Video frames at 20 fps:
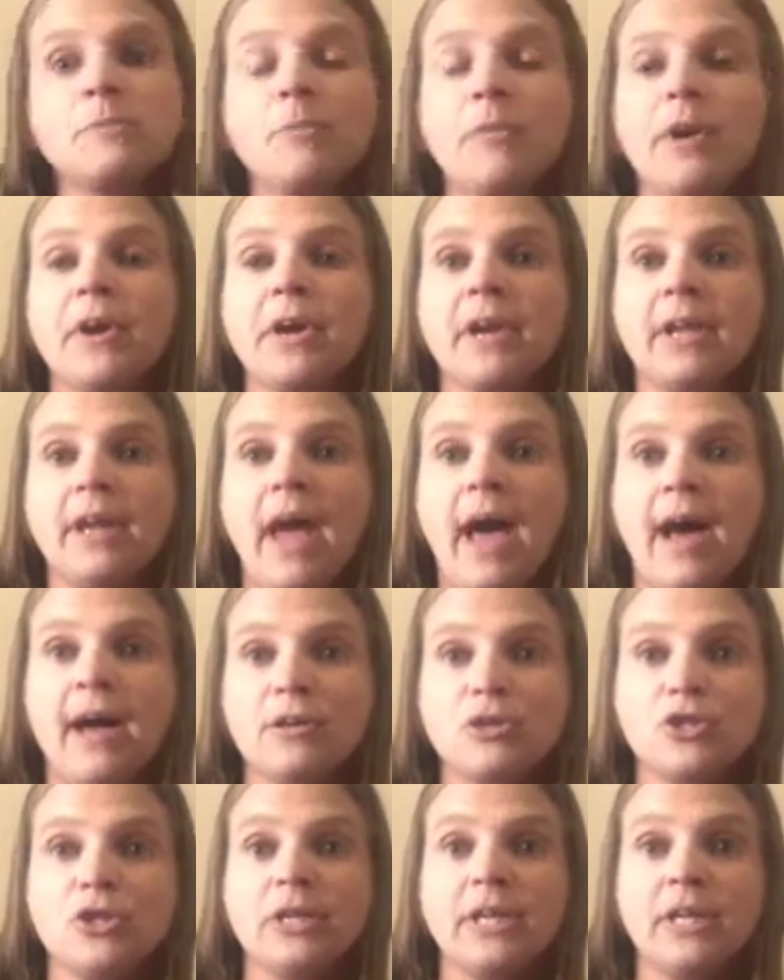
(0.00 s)
where it can
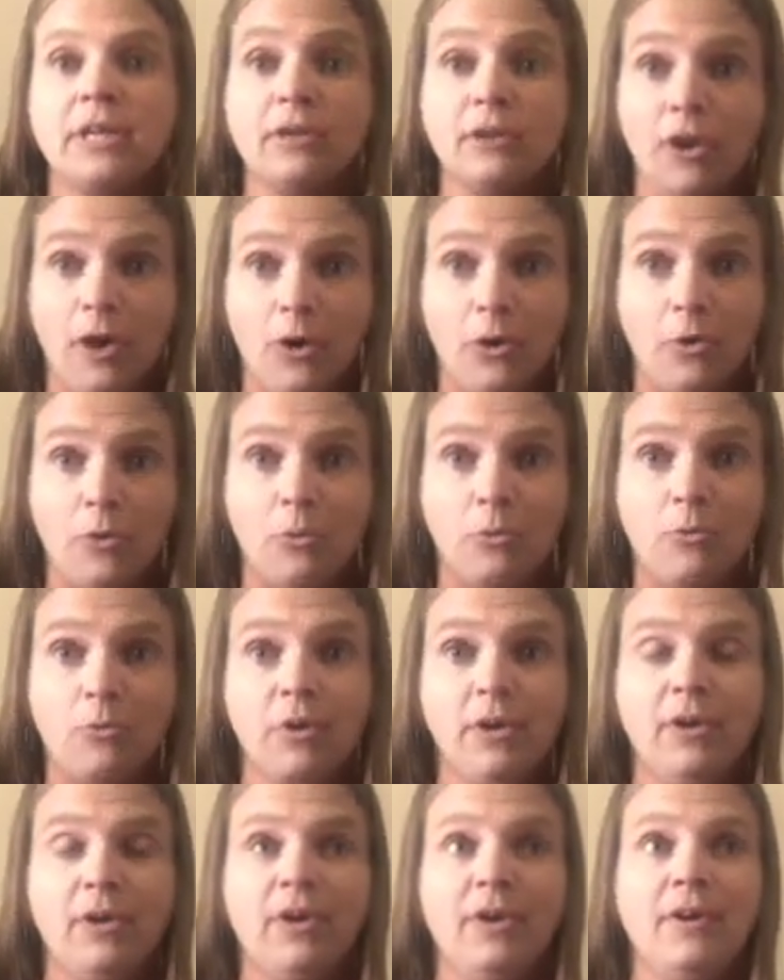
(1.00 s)
actually go
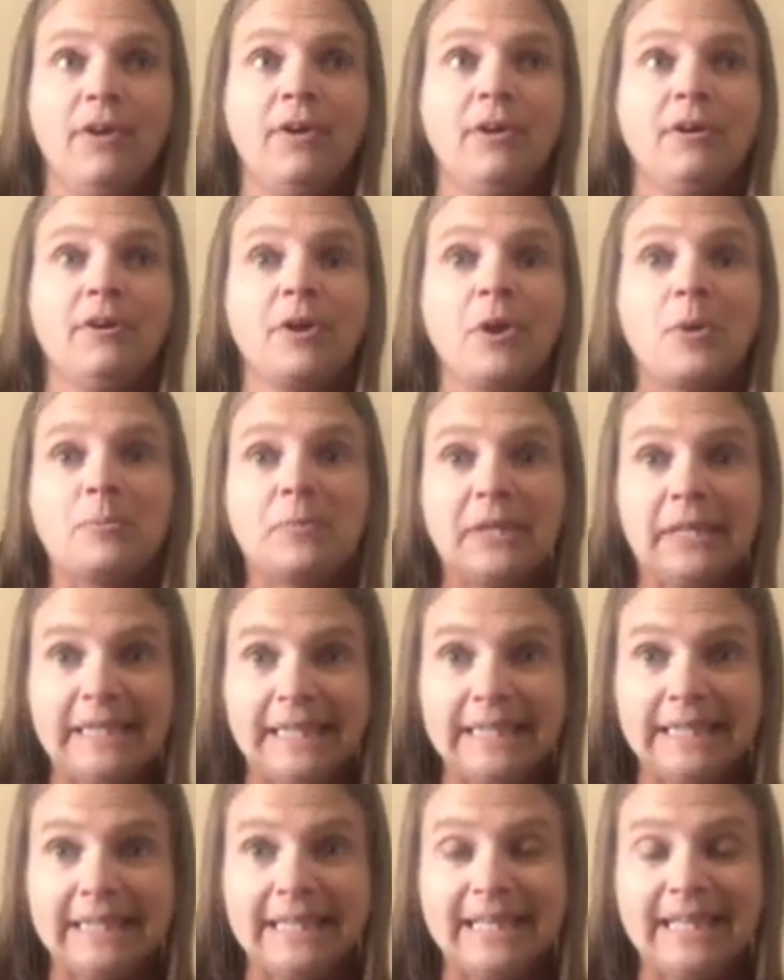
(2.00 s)

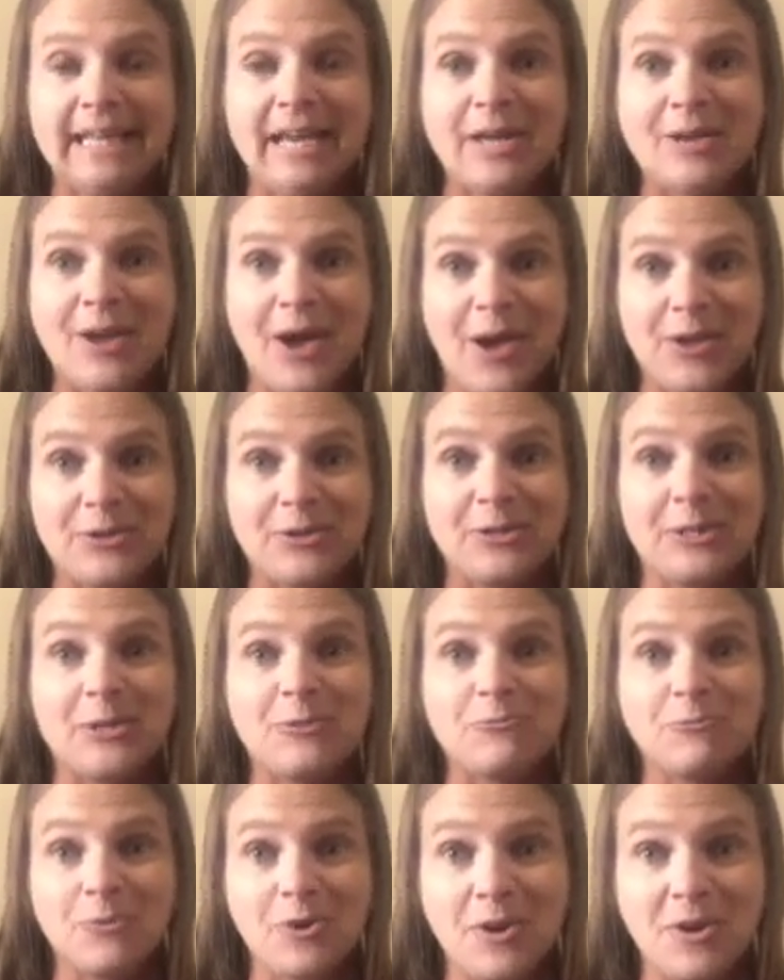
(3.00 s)
completely and utterly
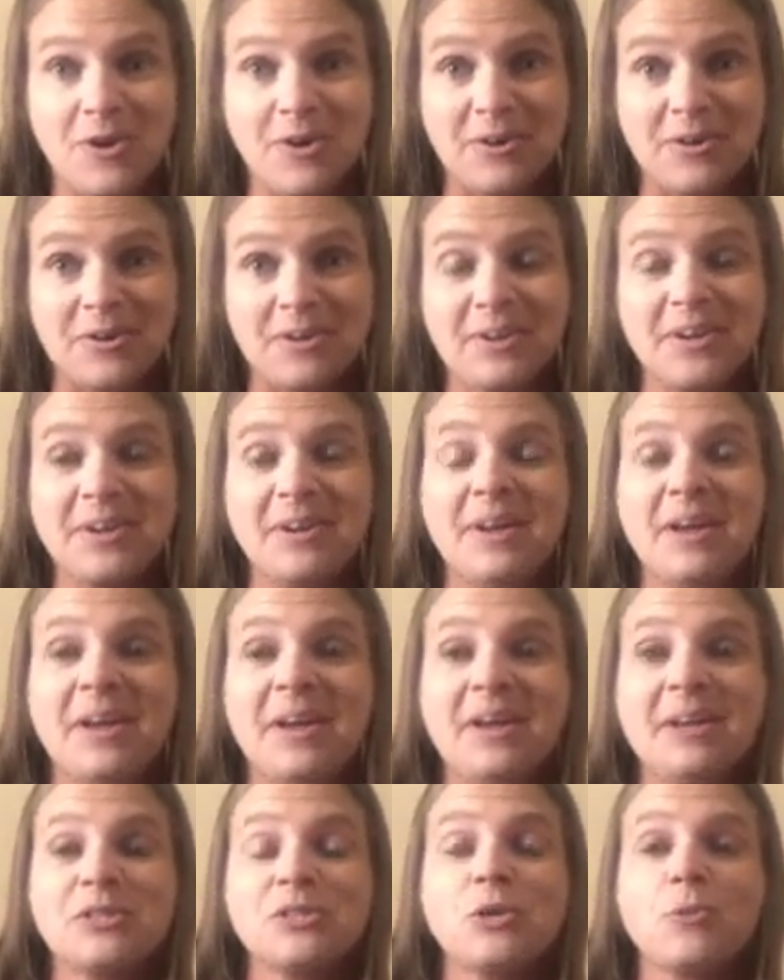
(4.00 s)
wrong.
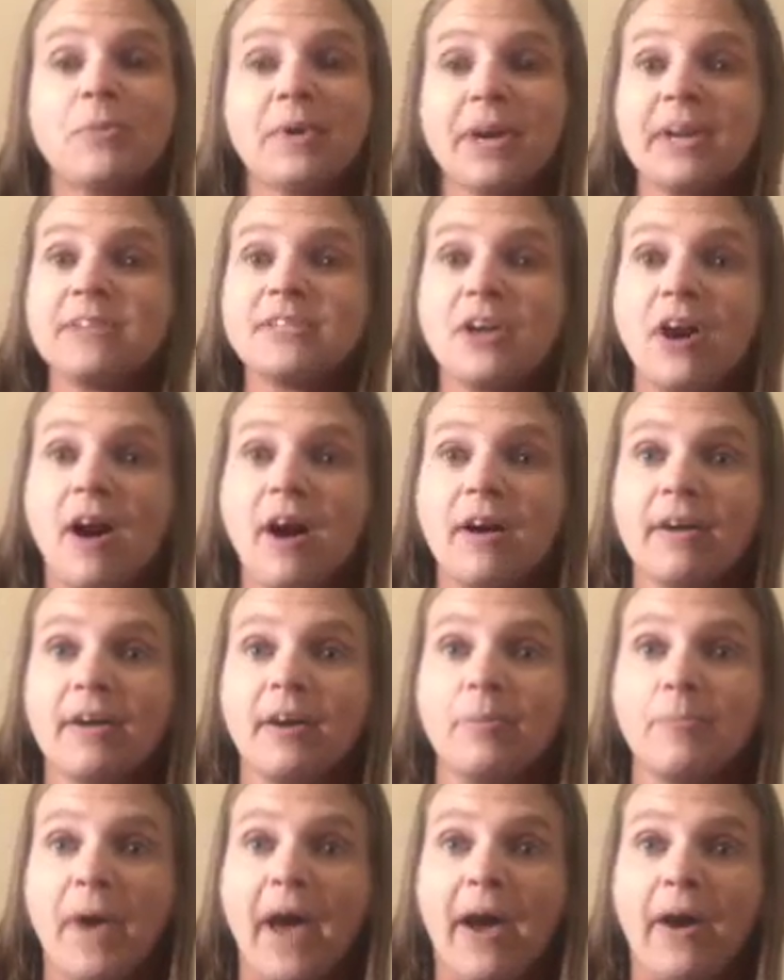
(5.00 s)
So we're going to talk
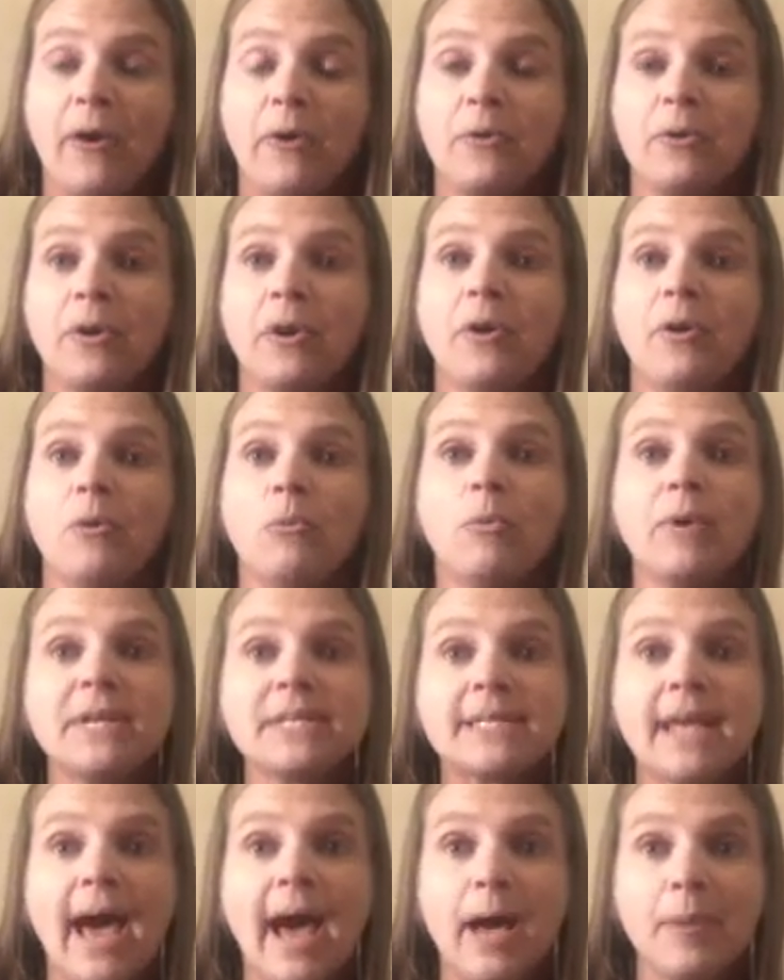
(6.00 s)
about what
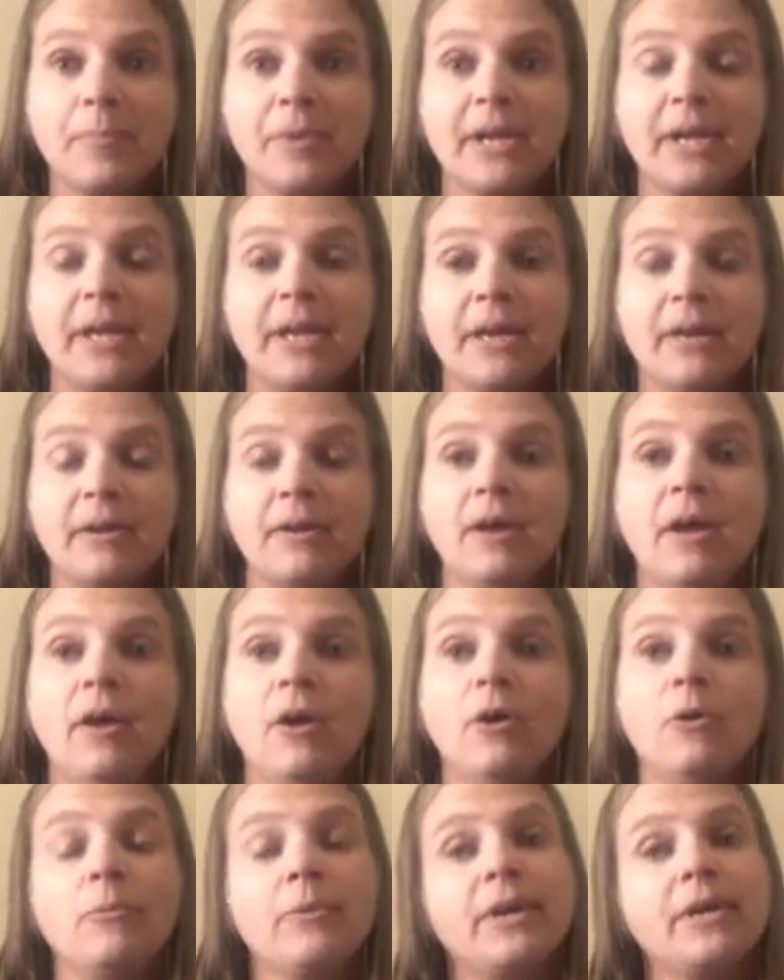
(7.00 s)
is happening
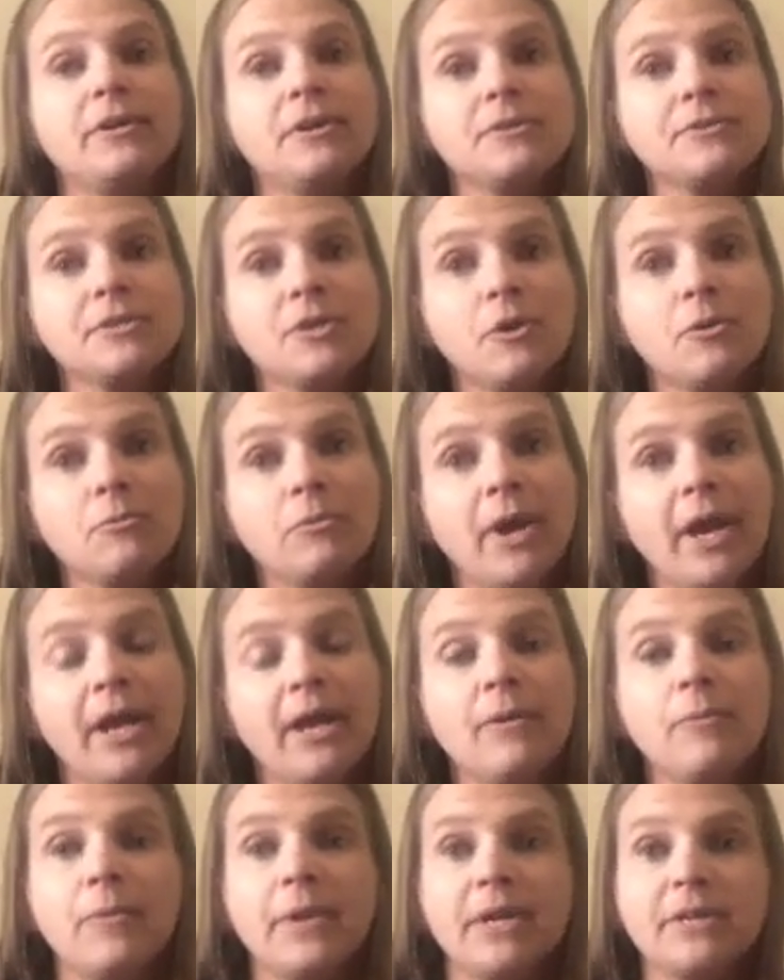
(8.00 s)
when it does go
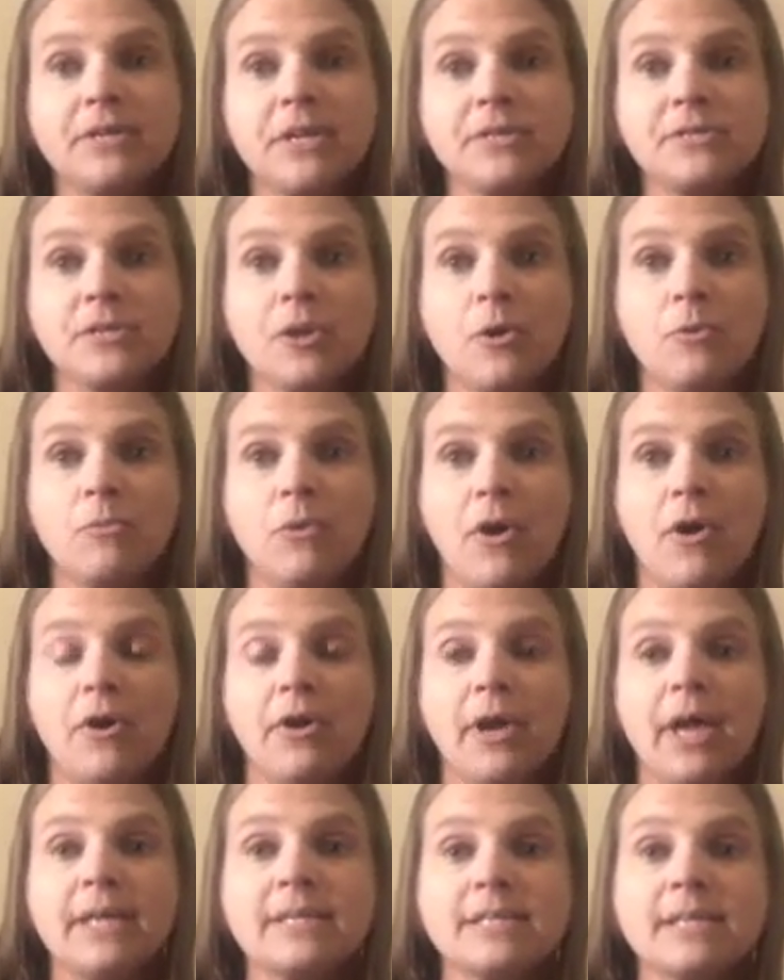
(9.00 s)
right, when it does go
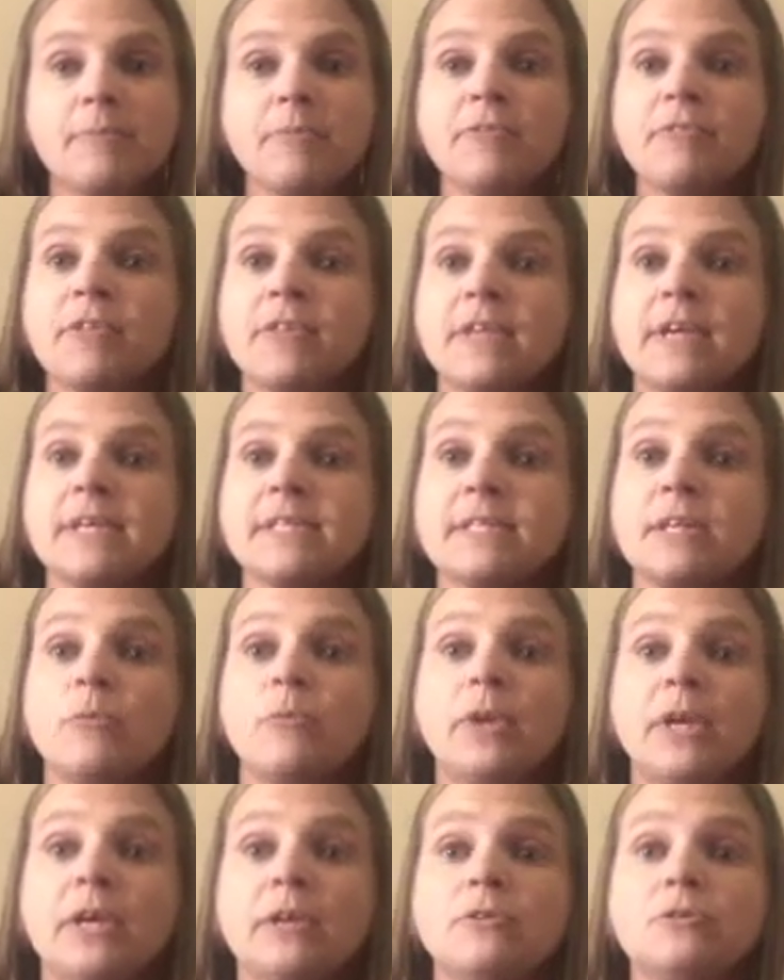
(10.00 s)
wrong, and some of the things that
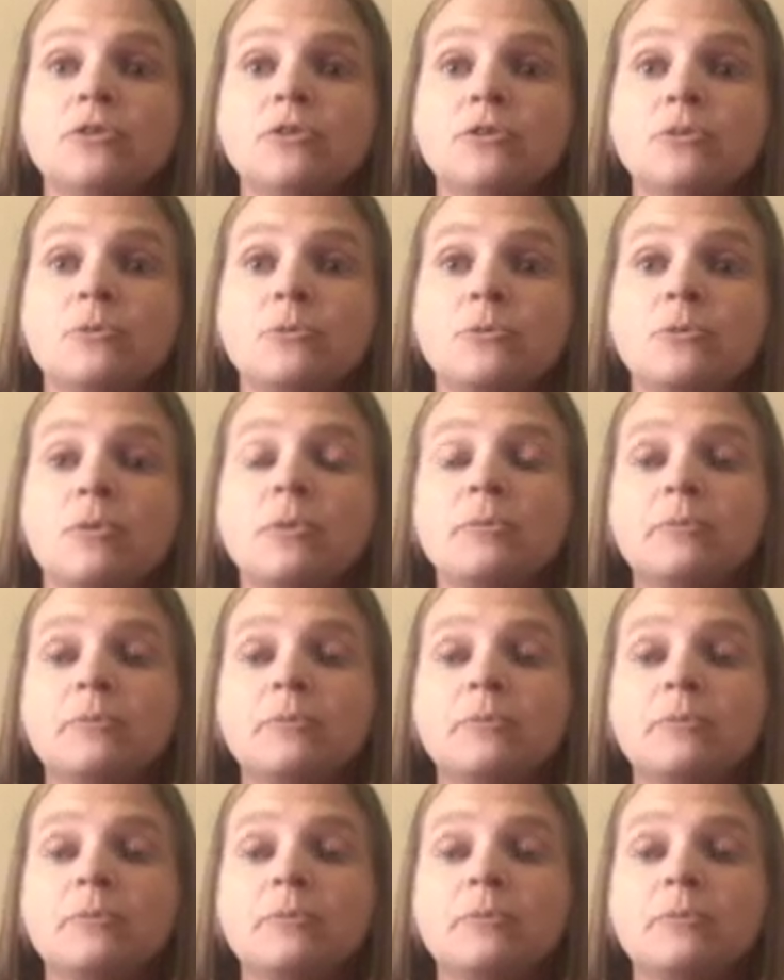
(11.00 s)
we can do